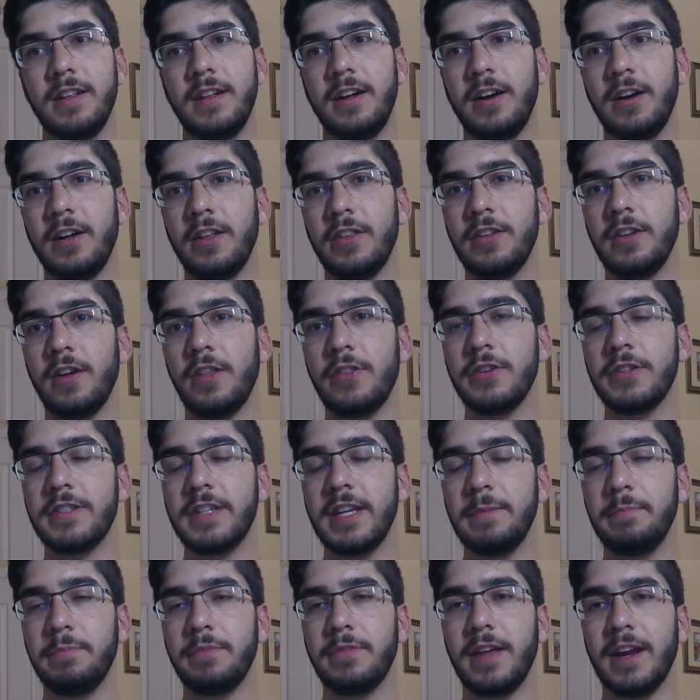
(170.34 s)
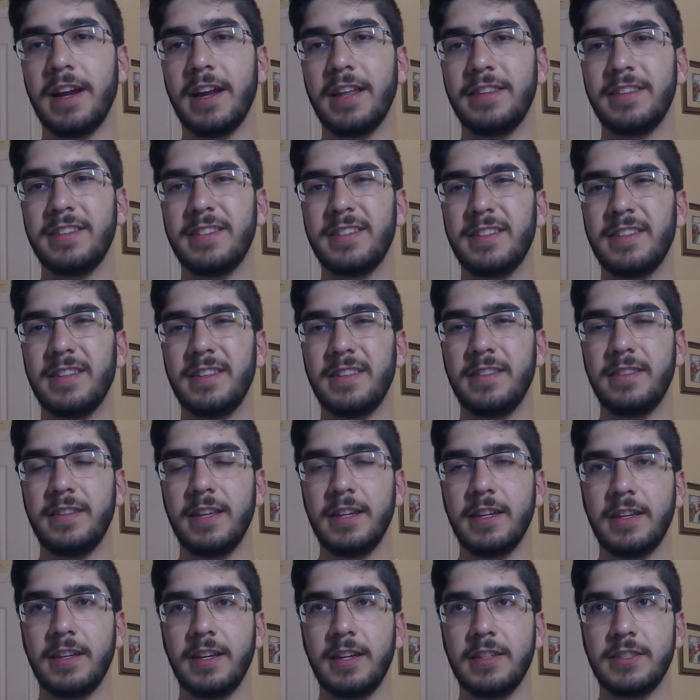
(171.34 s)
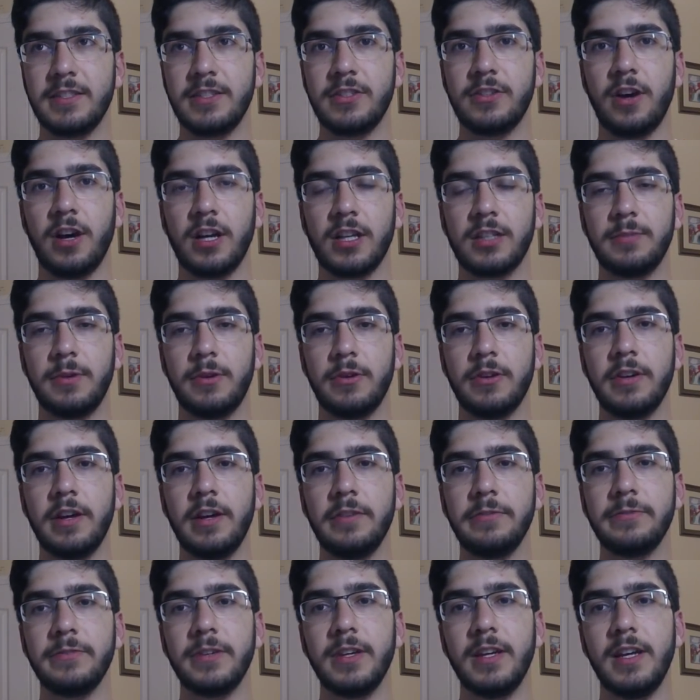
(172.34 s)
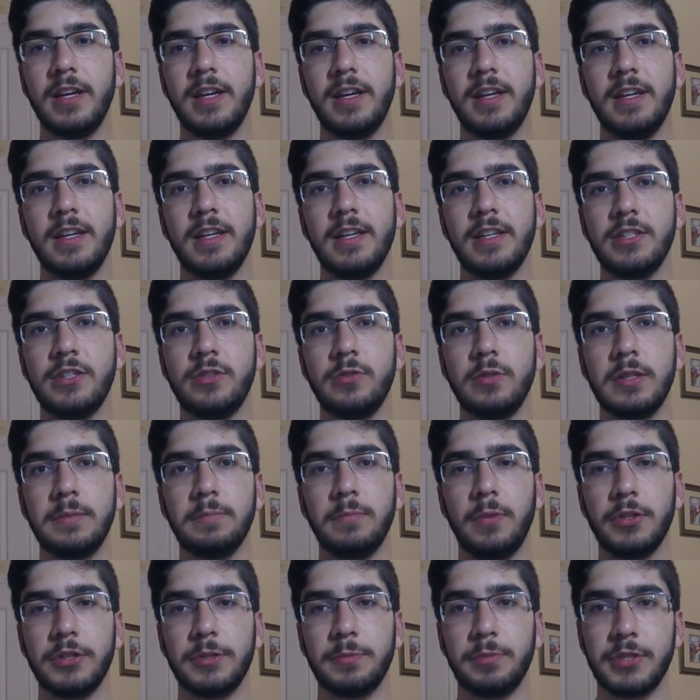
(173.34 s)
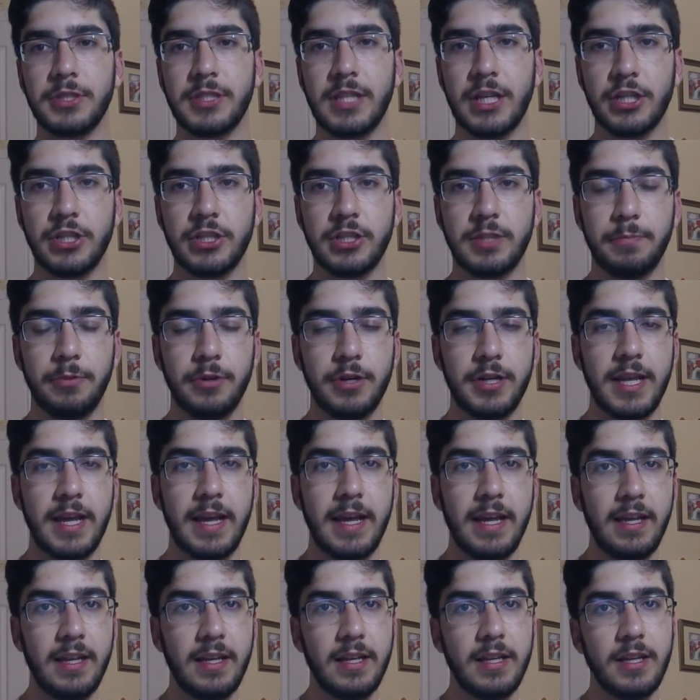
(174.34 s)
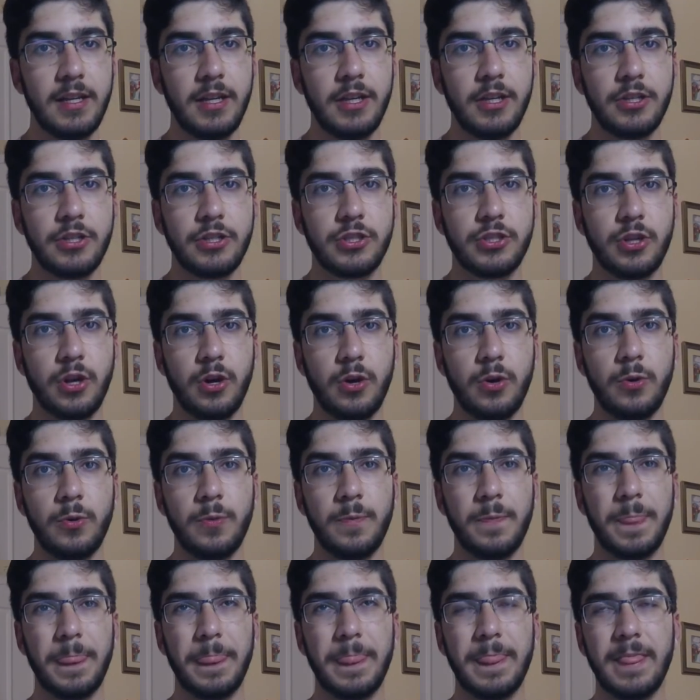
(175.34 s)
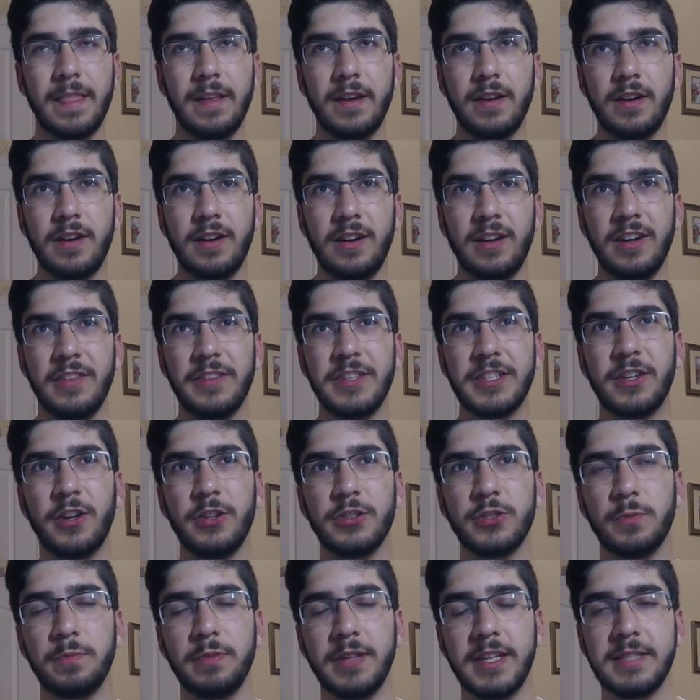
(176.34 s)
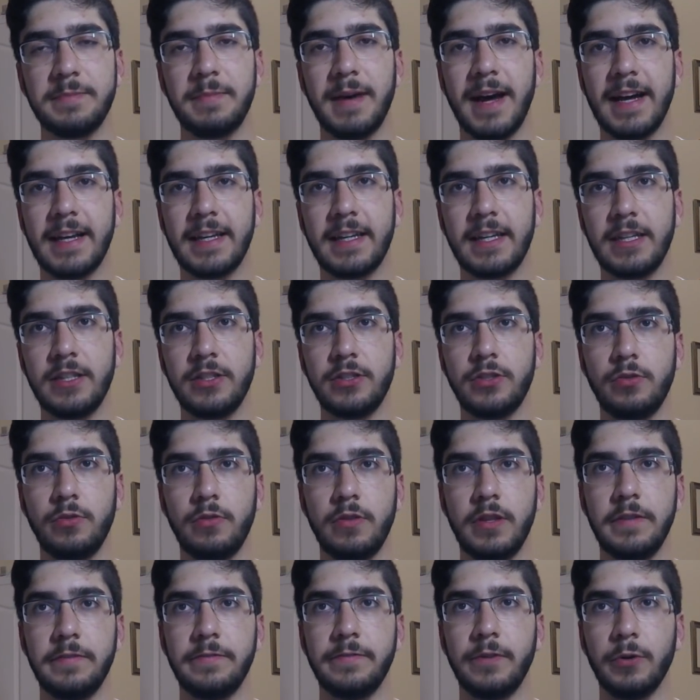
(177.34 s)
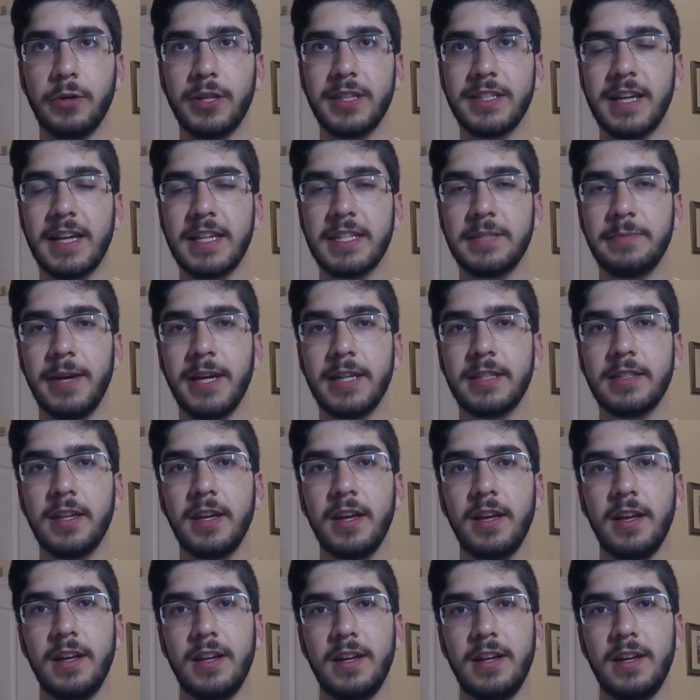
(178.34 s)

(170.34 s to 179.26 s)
The other tip that I think isn't talked about enough is doing multiple sessions per day. So this also plays back into the focus aspect.